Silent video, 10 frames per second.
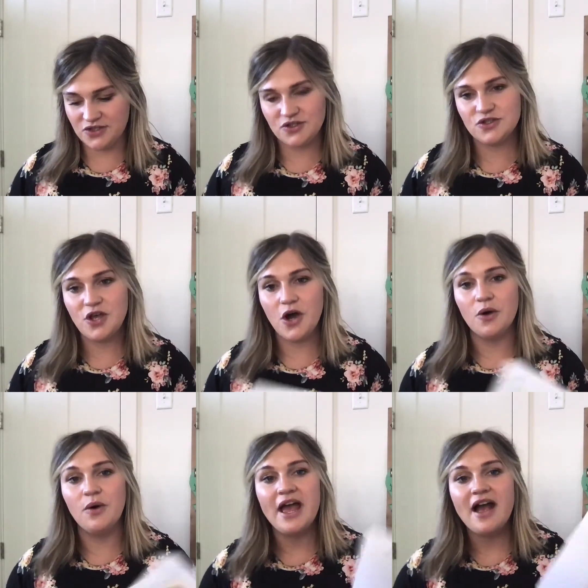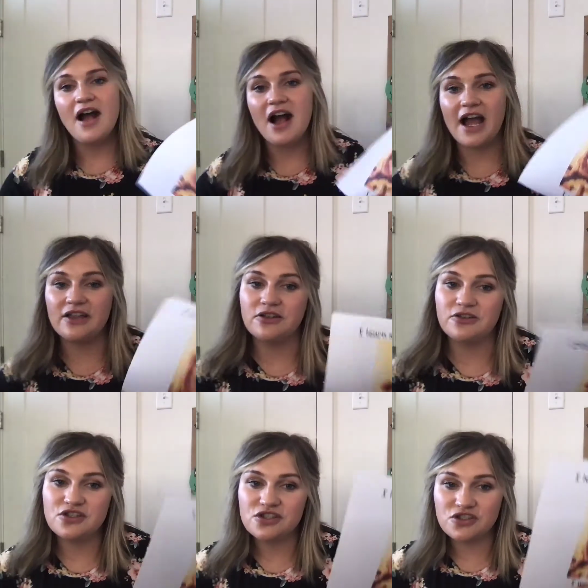So I
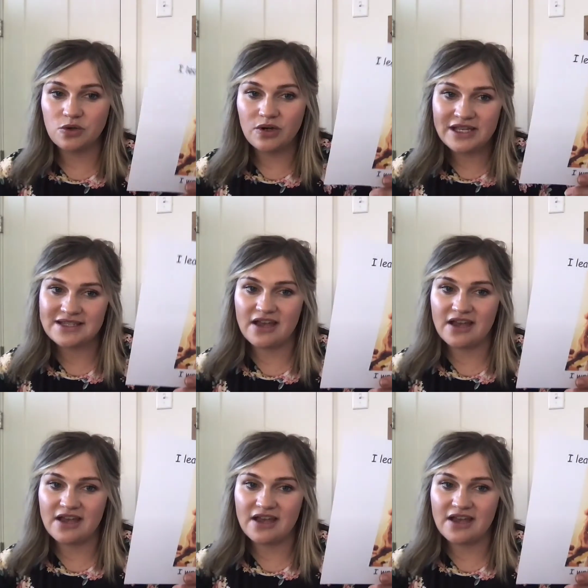learned stories